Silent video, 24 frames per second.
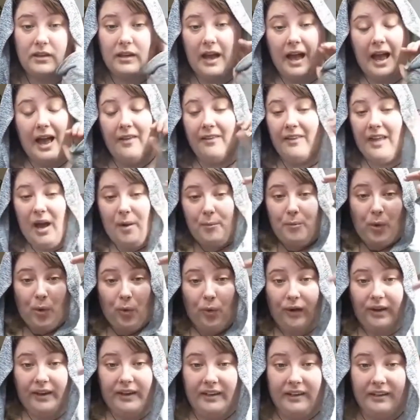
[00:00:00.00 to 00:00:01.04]
At that
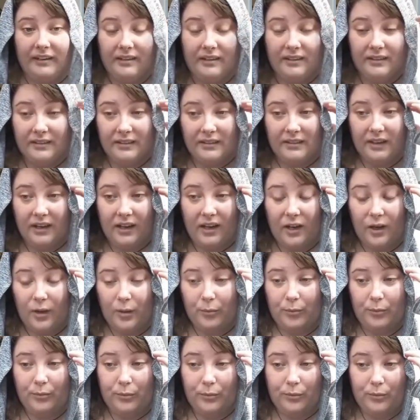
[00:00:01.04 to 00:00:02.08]
point,
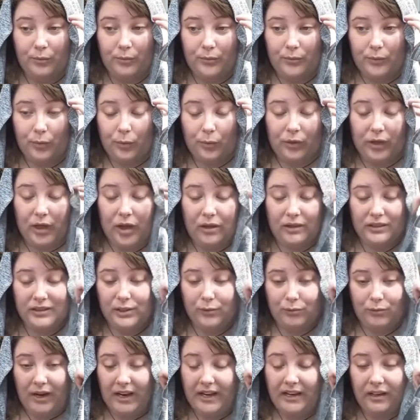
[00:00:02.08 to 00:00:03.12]
you'll learn
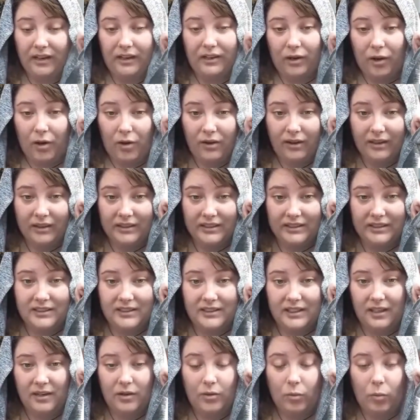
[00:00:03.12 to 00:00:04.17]
to
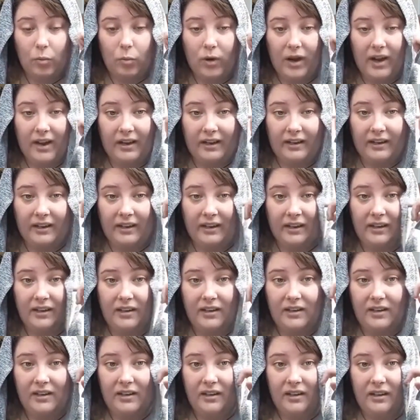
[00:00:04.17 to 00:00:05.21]
recognise when
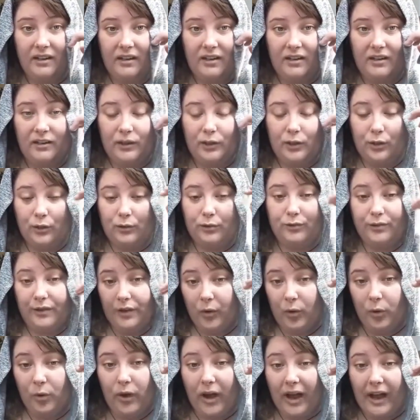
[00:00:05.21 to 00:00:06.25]
you
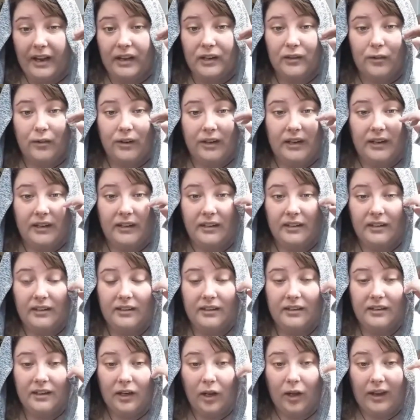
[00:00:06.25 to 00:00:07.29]
feel angry,
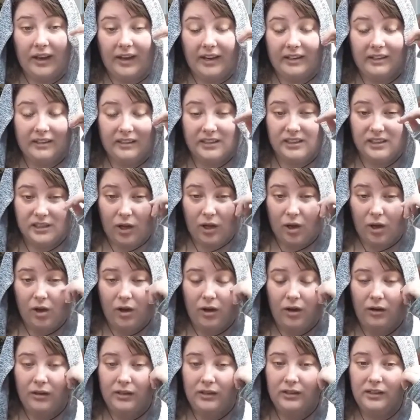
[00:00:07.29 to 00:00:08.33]
like in the
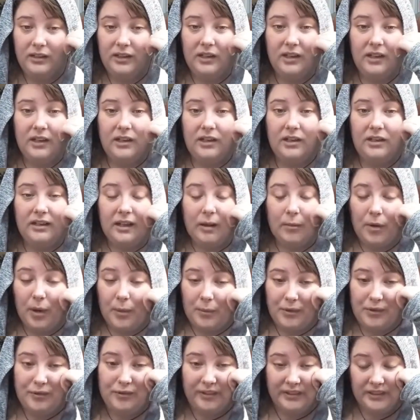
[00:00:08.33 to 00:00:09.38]
start. There might
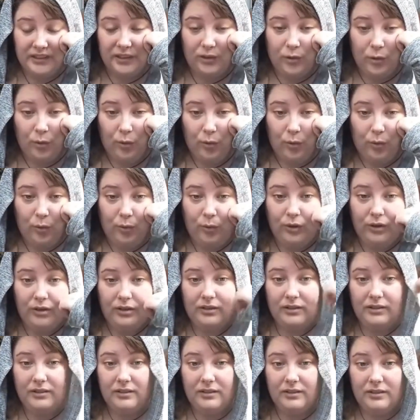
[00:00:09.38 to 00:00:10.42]
be physical
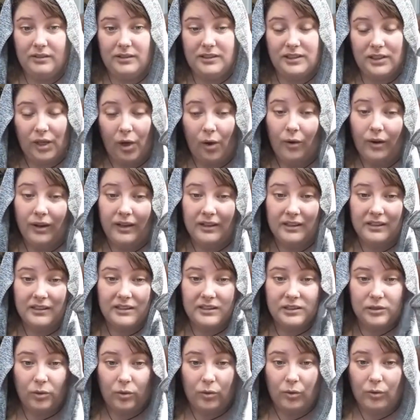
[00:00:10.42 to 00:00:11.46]

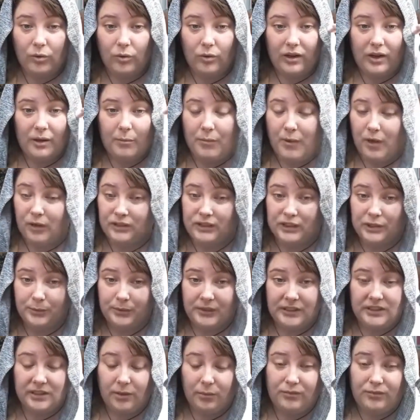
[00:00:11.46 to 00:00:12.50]
signs, or it might just be
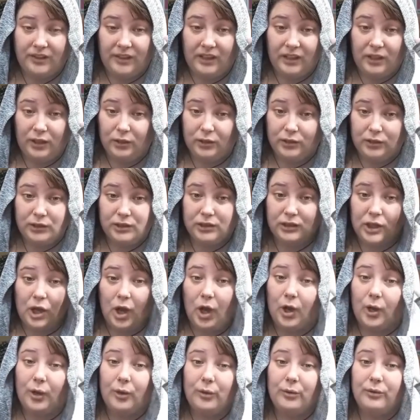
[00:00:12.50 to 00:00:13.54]
something that you just
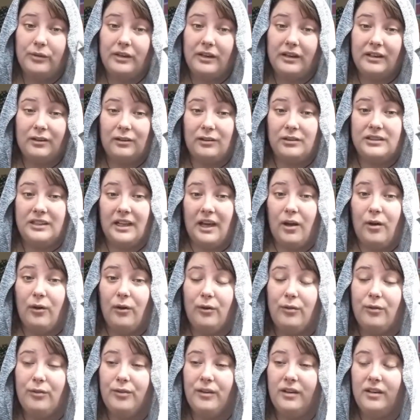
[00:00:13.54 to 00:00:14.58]
know in
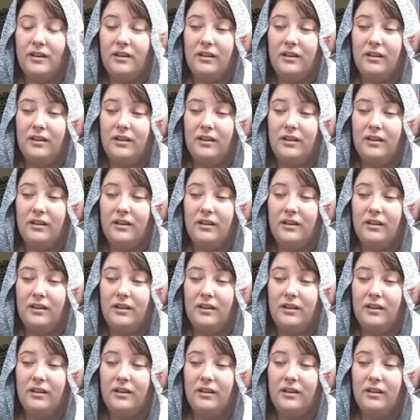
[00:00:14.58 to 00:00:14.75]
yourself.